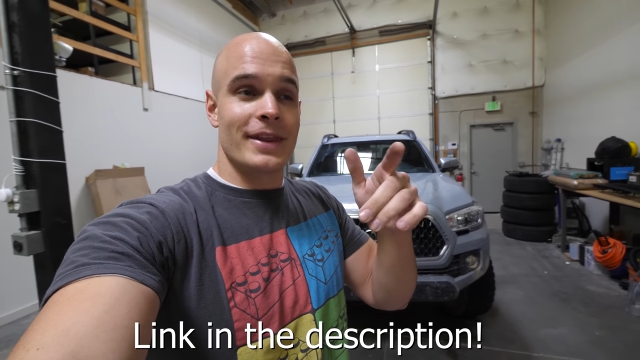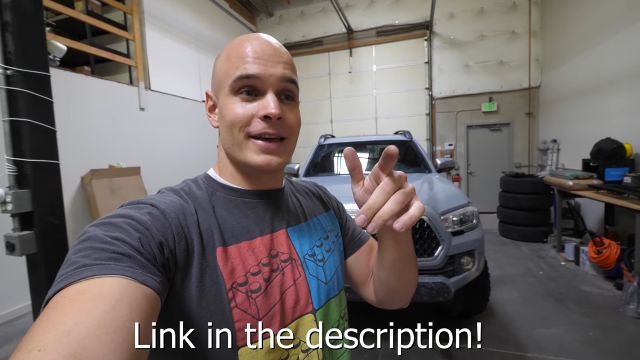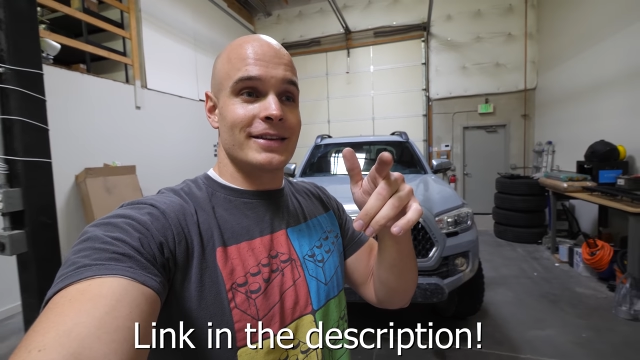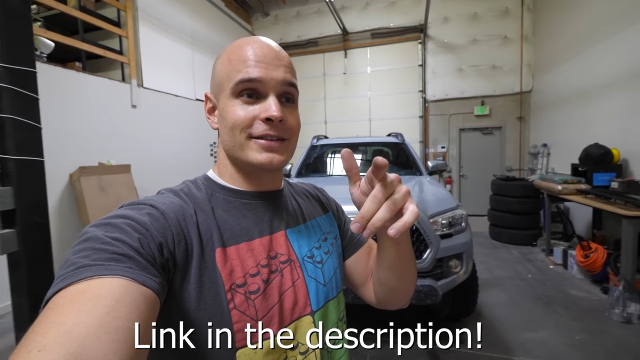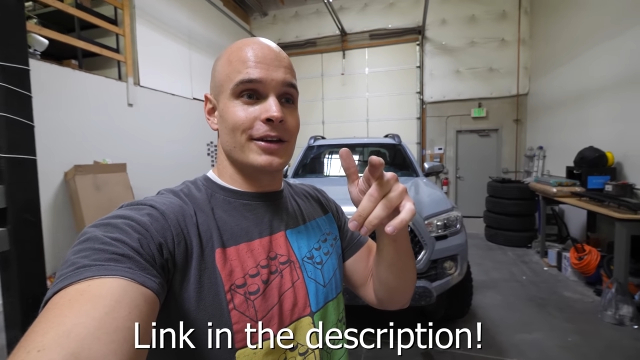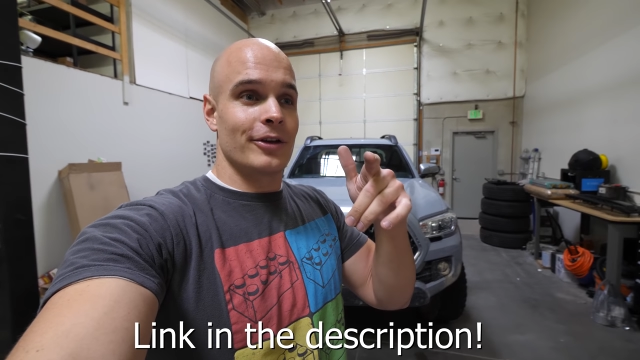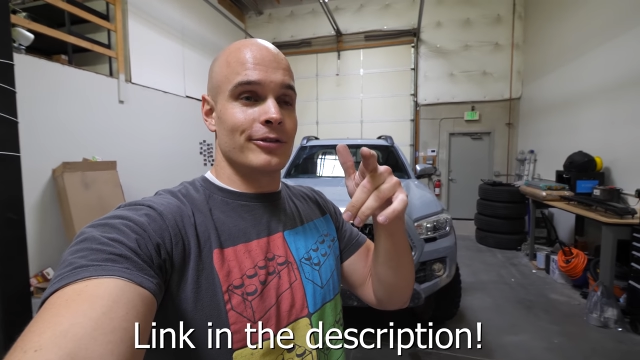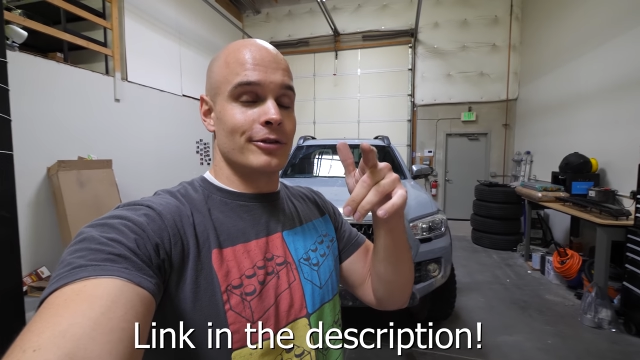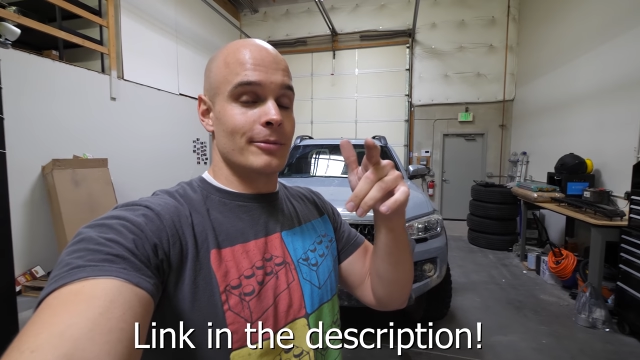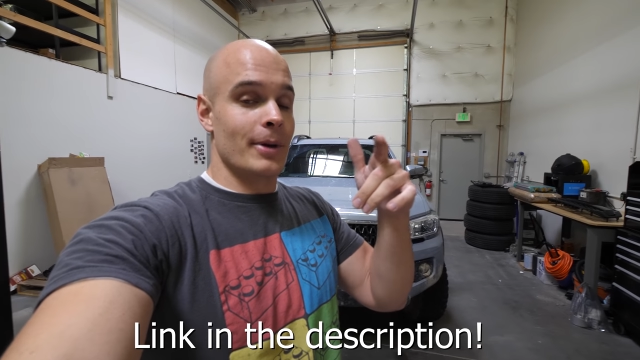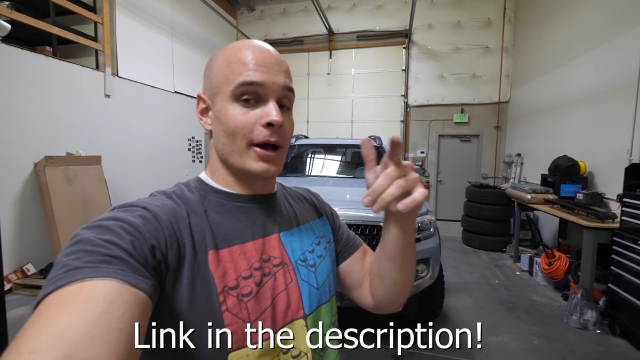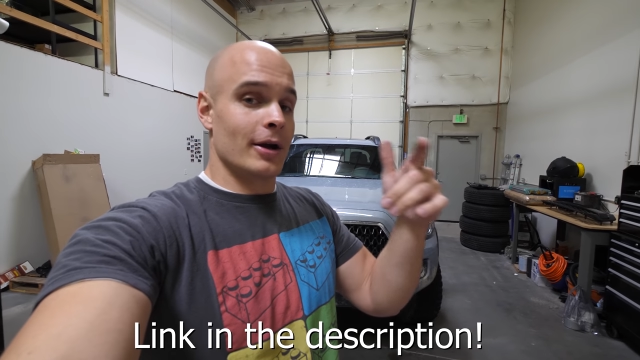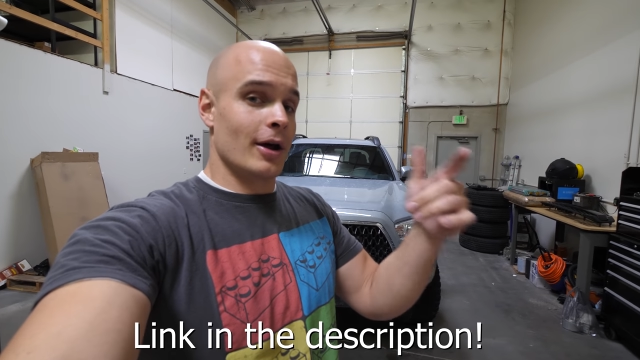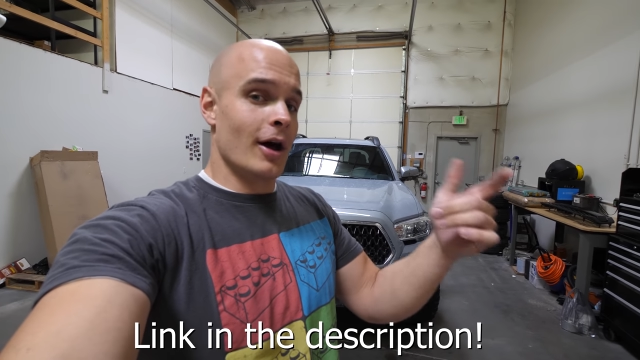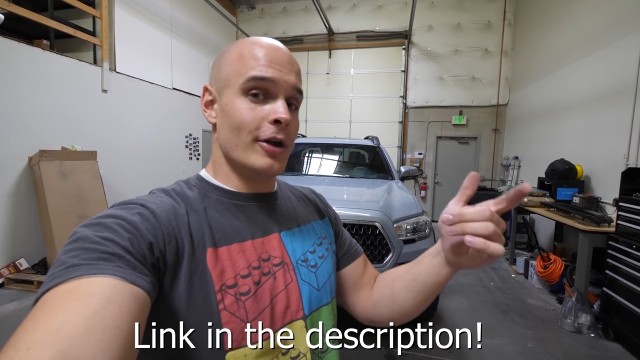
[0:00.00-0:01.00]
that sells for
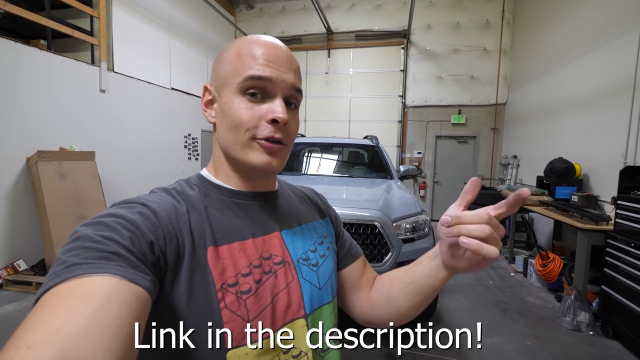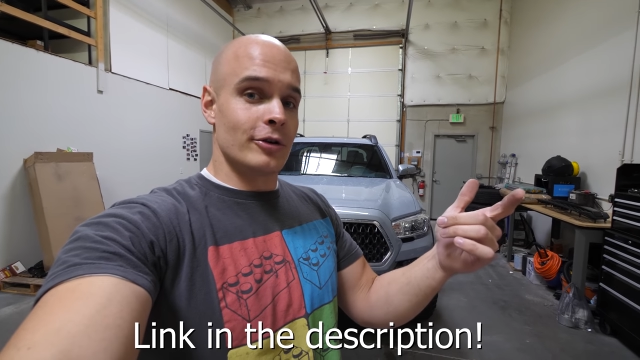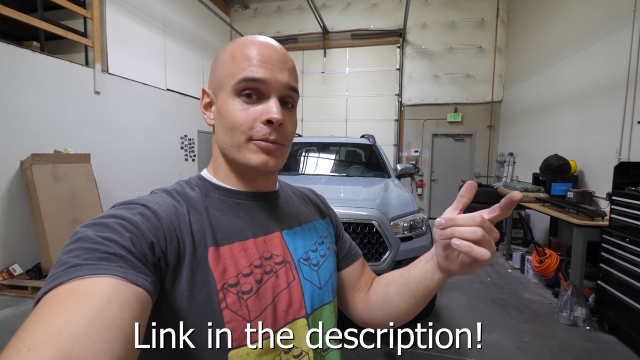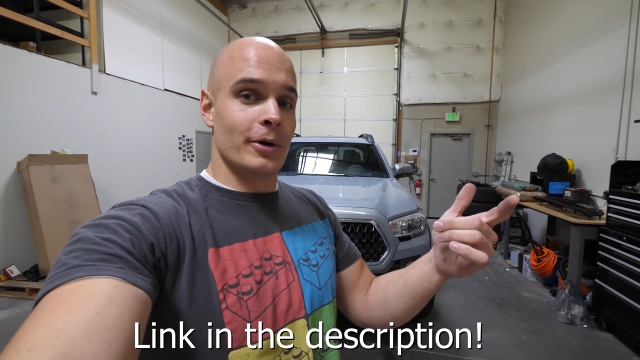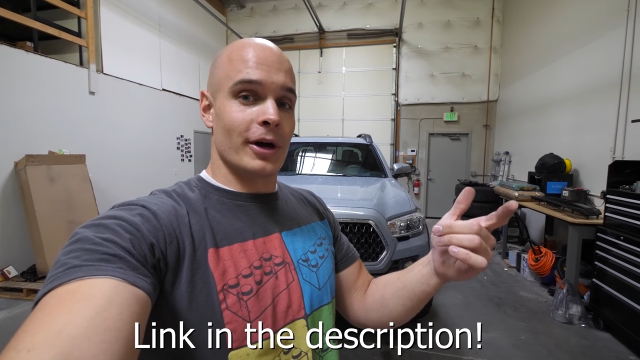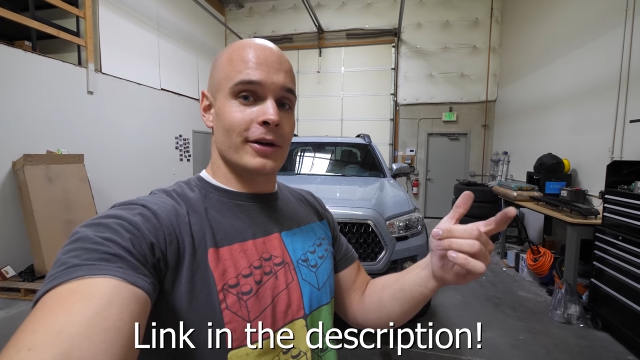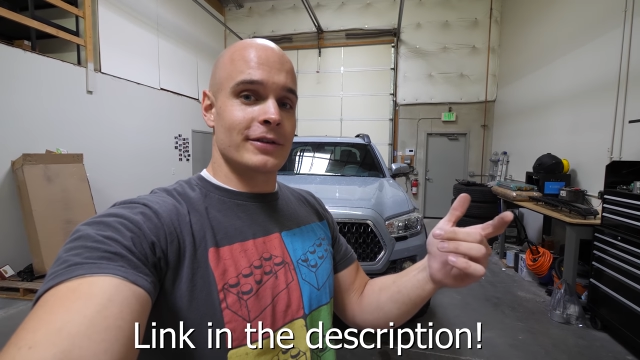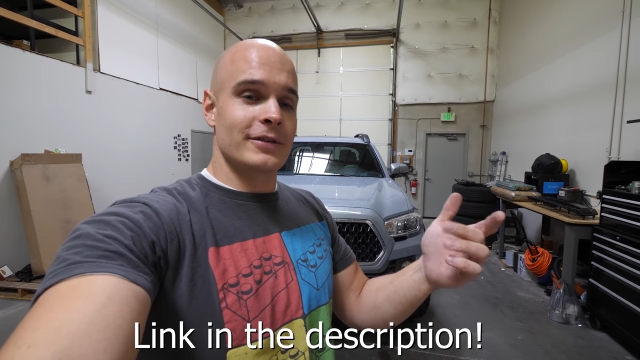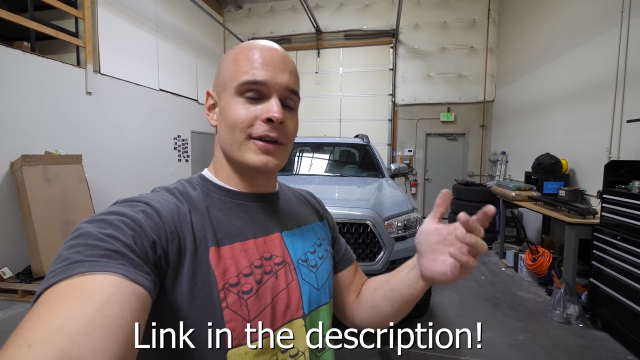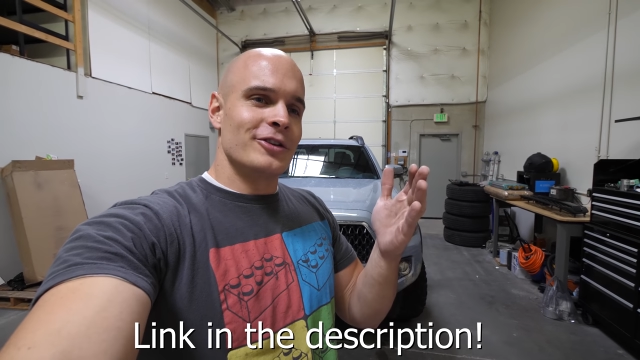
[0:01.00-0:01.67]
about 100 bucks.